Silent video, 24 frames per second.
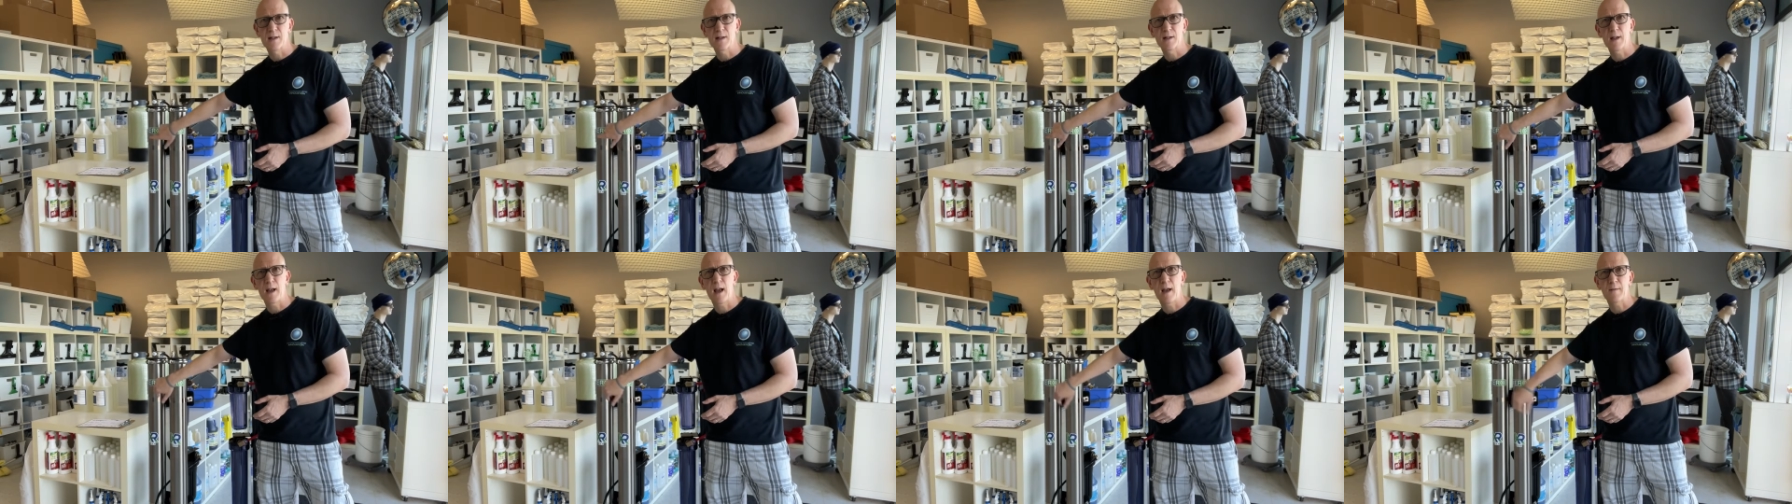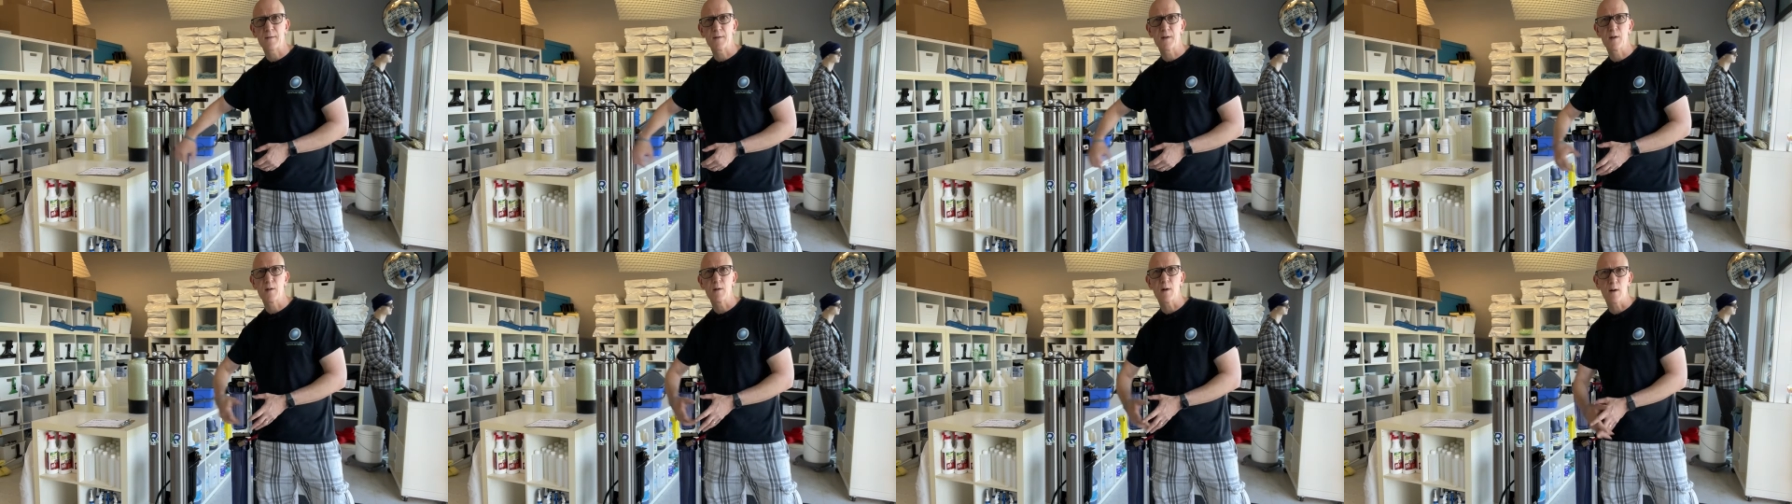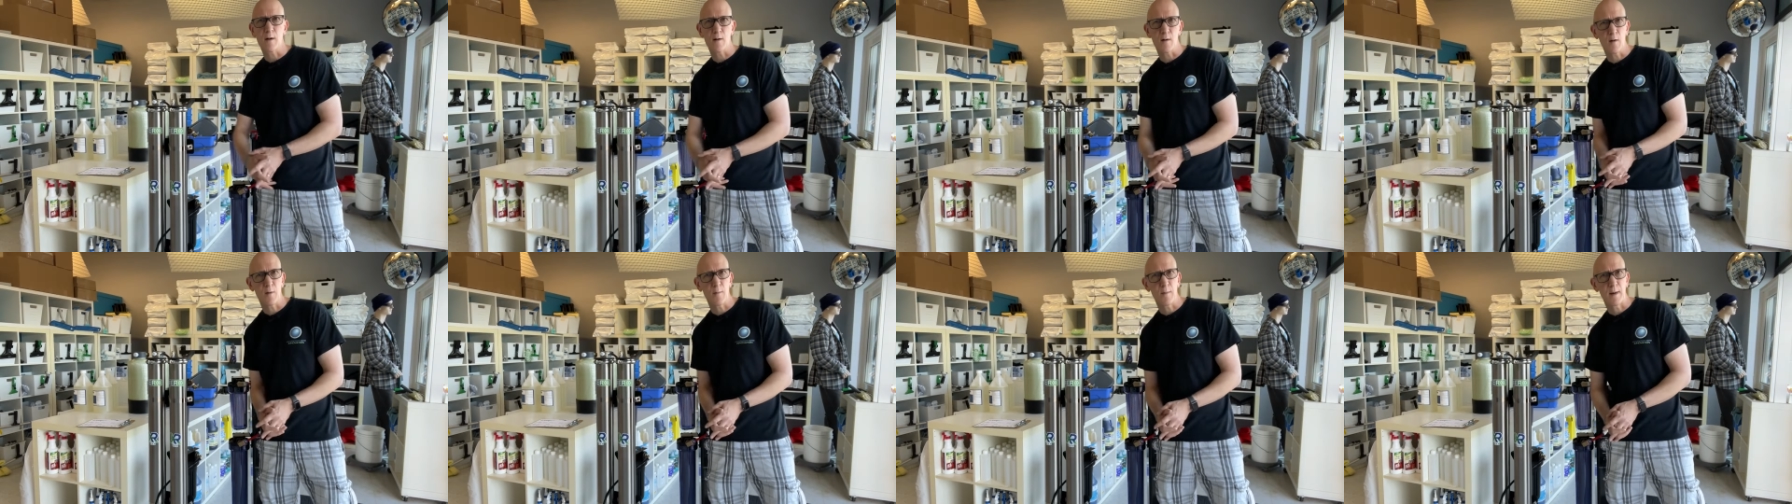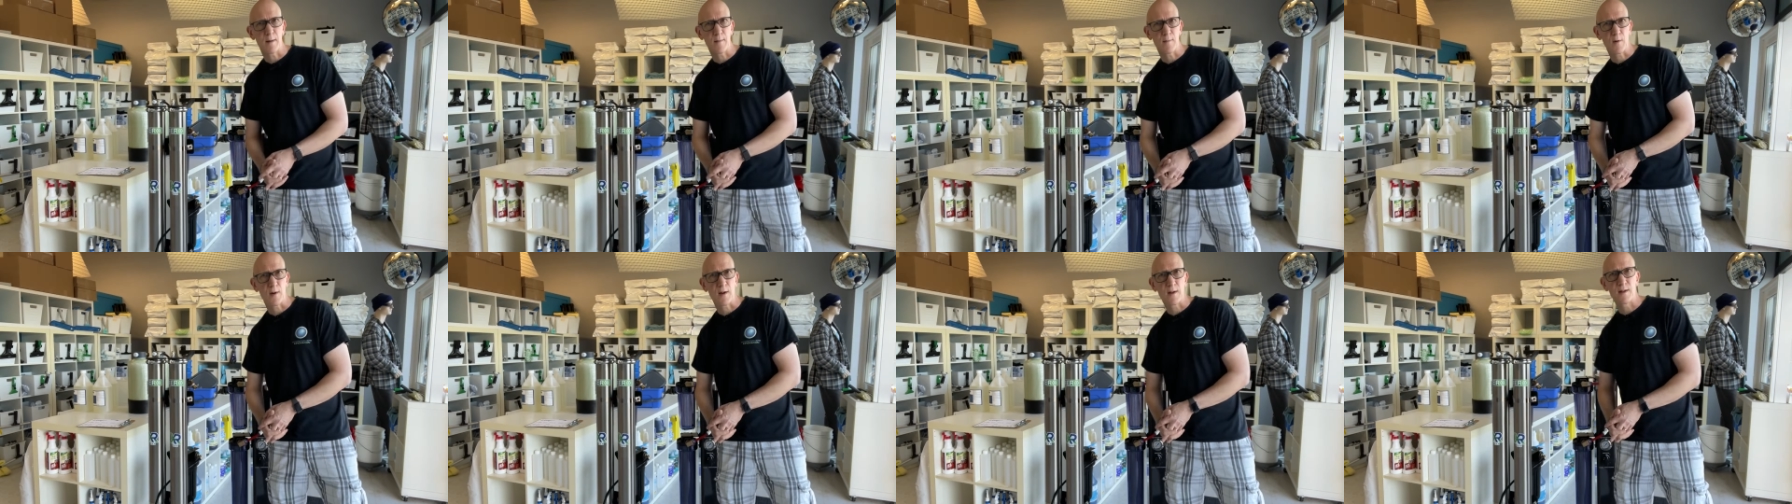because they have two RO
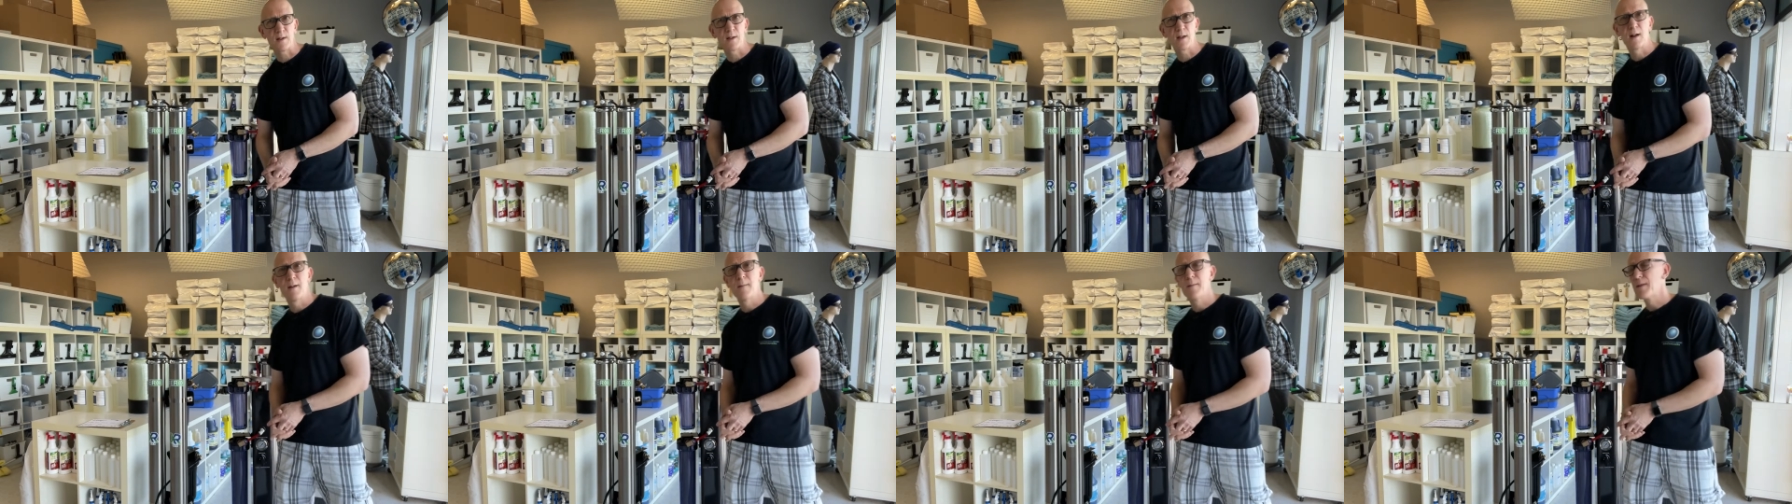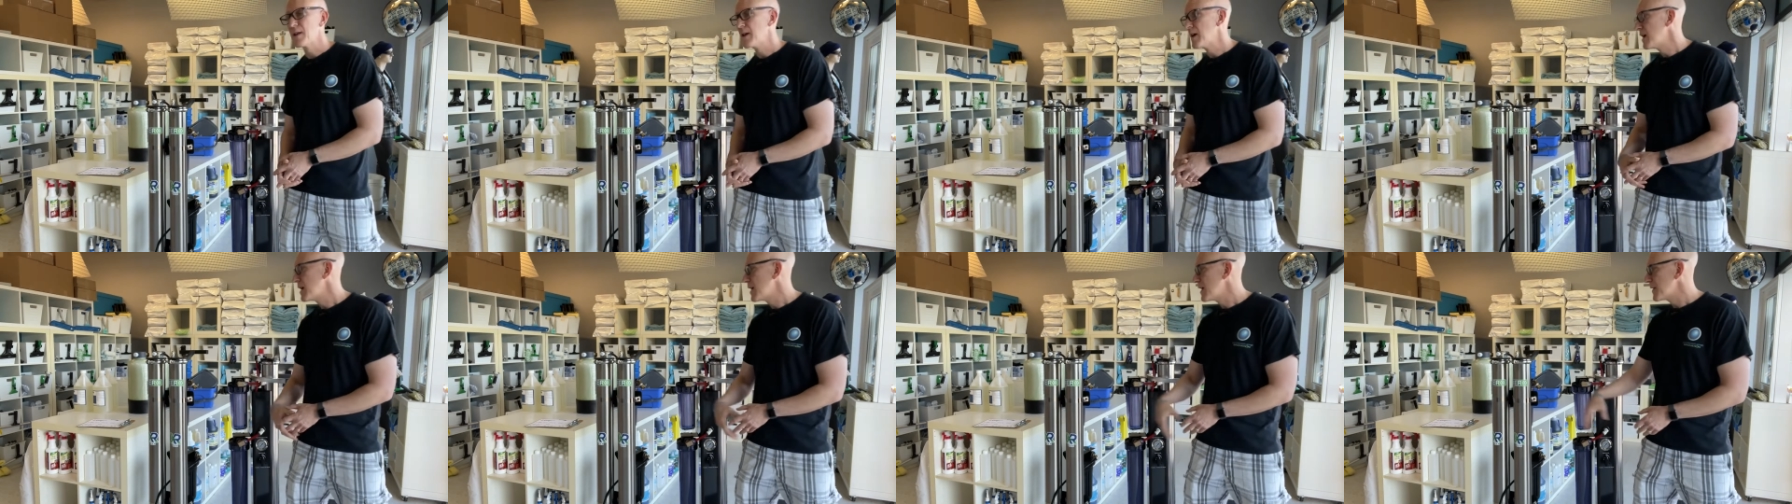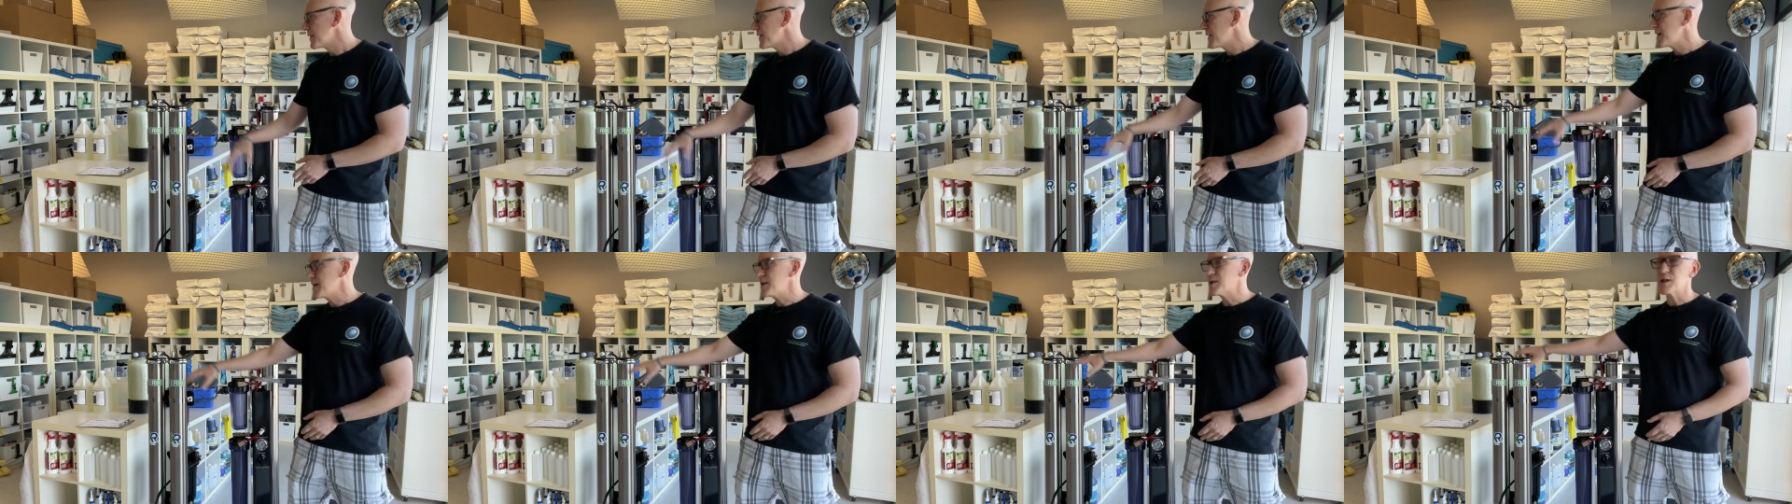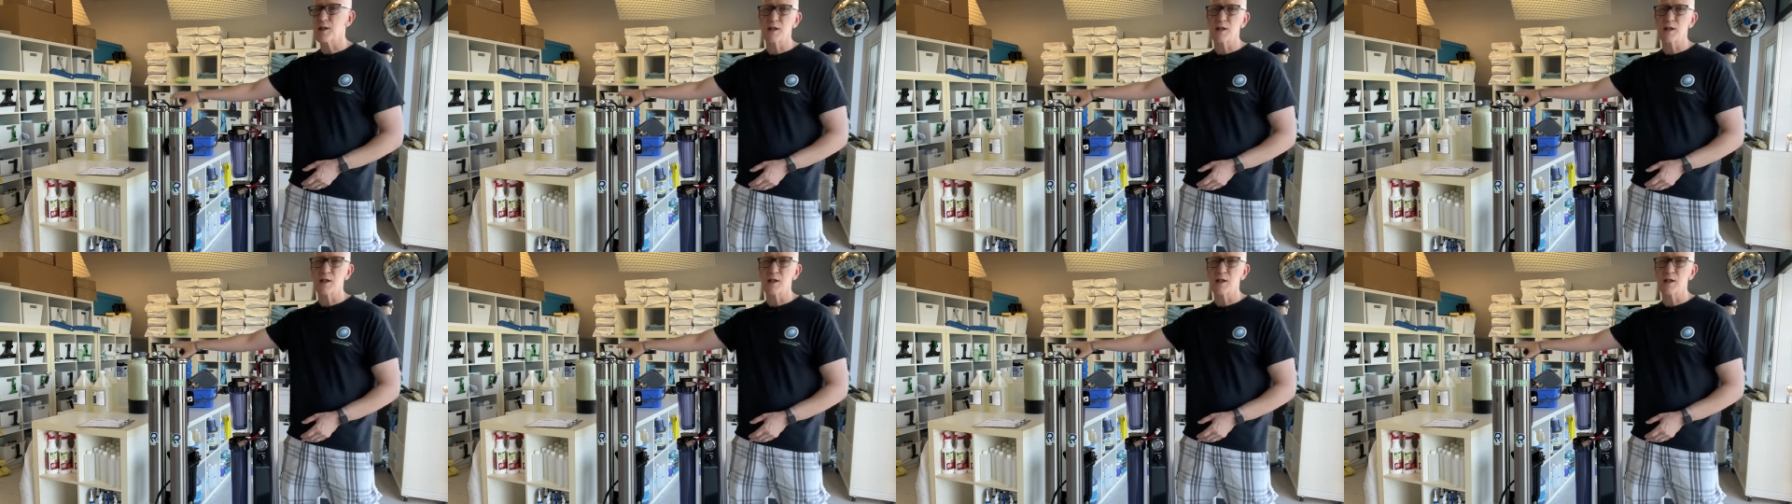membranes, these